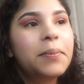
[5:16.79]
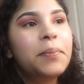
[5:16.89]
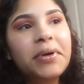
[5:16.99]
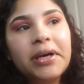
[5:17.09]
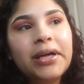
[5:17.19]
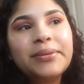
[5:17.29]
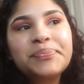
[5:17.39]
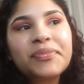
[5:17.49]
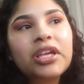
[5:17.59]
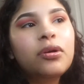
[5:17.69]
but
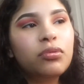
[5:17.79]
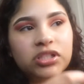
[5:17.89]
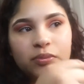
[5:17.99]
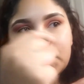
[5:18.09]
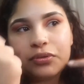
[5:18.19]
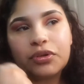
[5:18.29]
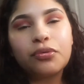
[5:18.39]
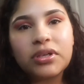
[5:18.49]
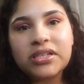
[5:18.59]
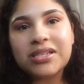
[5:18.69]
once we do the
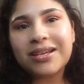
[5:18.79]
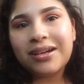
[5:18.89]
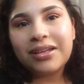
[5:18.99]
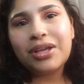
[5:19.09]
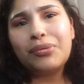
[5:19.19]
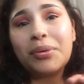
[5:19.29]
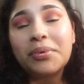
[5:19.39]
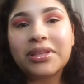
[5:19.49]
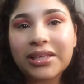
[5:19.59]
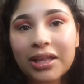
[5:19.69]
crease and cut it and we put
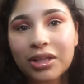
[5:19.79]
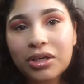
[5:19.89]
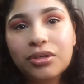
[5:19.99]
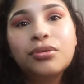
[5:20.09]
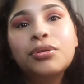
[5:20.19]
the yellow,